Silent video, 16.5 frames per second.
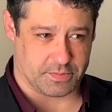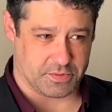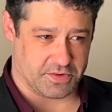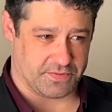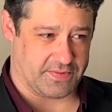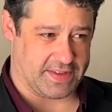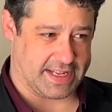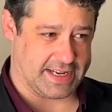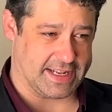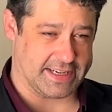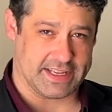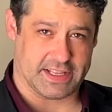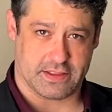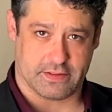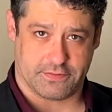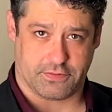movement and
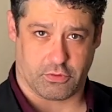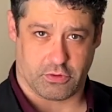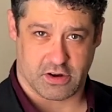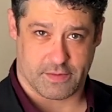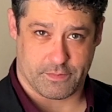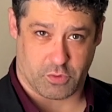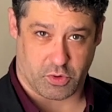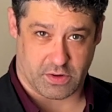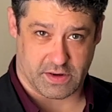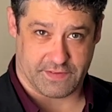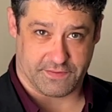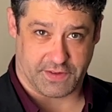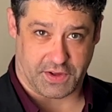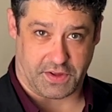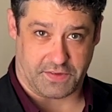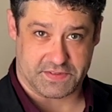get the forearm more
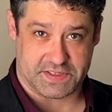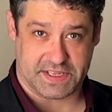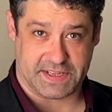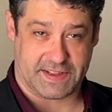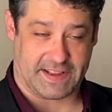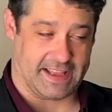involved.